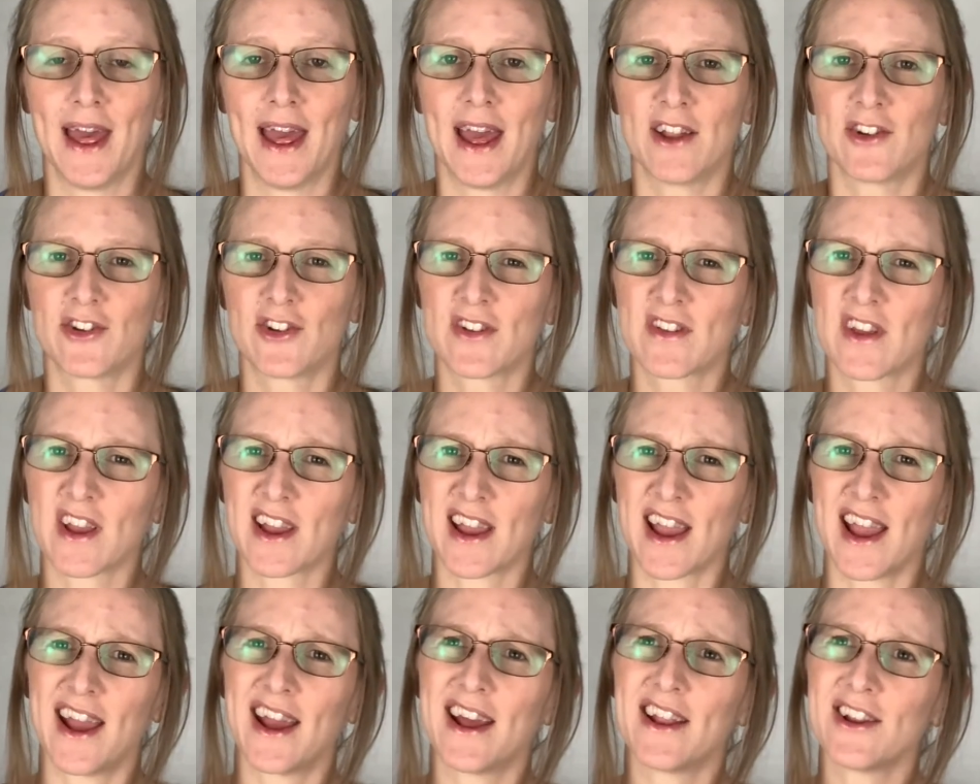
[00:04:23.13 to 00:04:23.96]
And she's like,
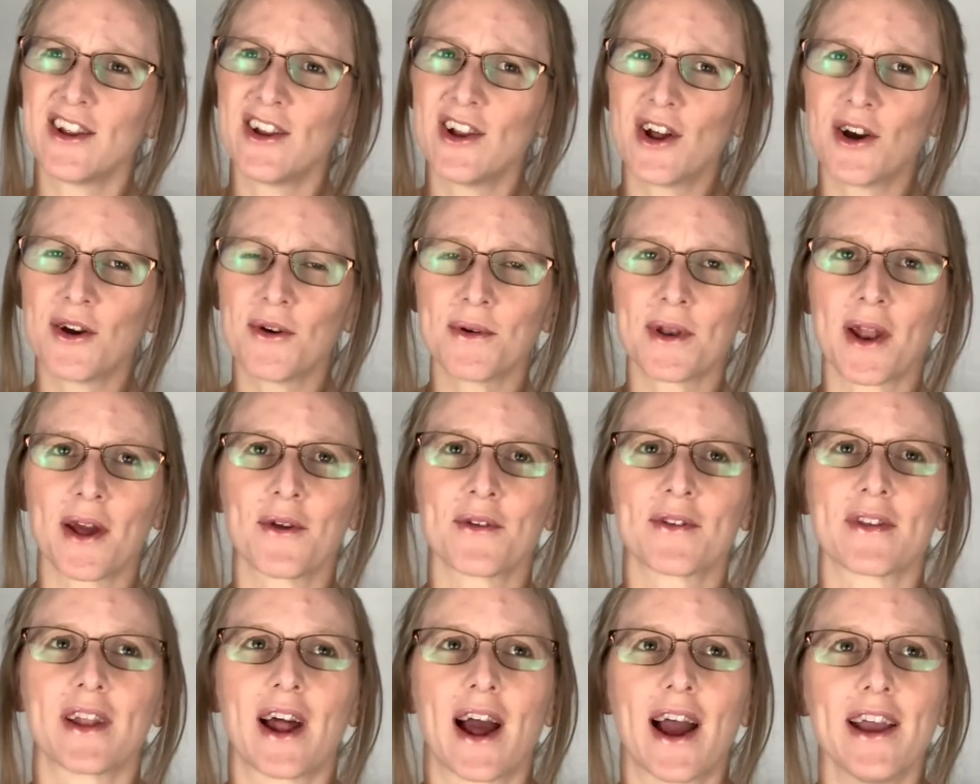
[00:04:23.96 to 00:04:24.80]
and when I
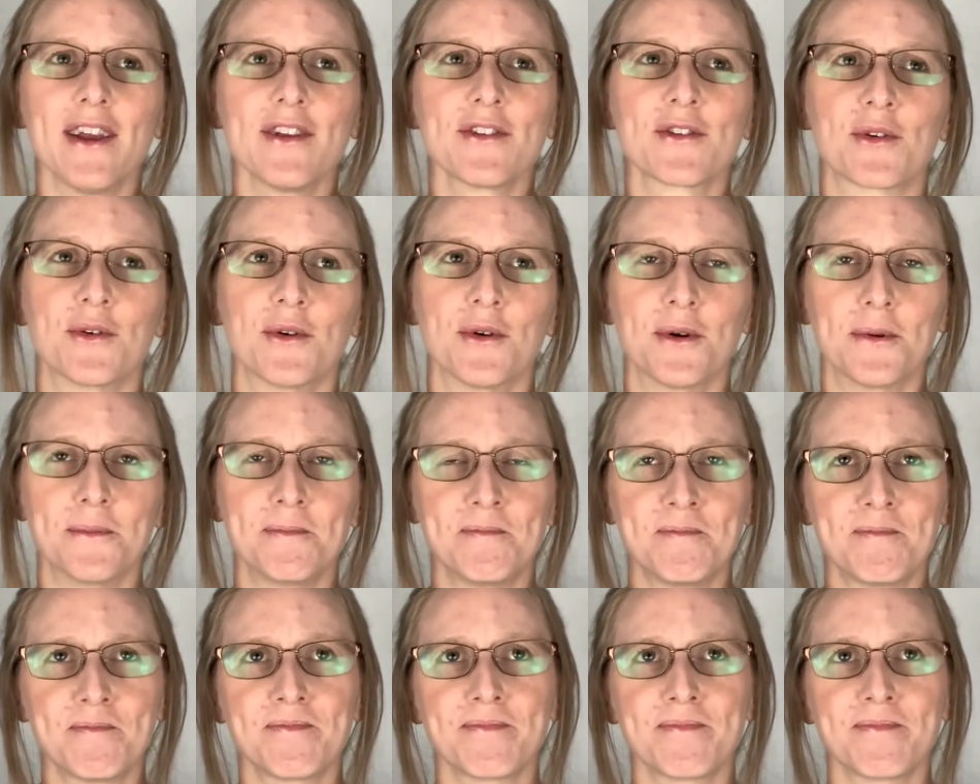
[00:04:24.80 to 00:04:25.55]
was in high school,